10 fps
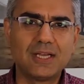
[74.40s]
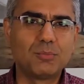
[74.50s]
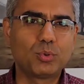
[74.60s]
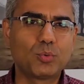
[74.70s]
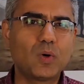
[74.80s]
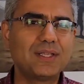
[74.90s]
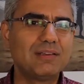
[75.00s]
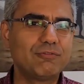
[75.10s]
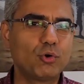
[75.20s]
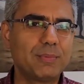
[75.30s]
Provide
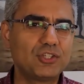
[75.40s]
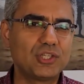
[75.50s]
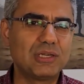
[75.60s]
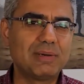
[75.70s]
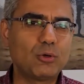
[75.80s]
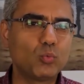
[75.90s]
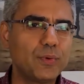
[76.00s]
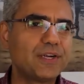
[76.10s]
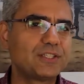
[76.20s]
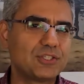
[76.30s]
information about
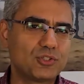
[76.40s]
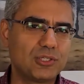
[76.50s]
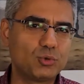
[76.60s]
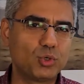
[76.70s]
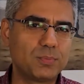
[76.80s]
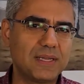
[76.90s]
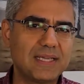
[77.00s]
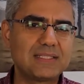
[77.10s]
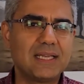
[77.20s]
where the study took place,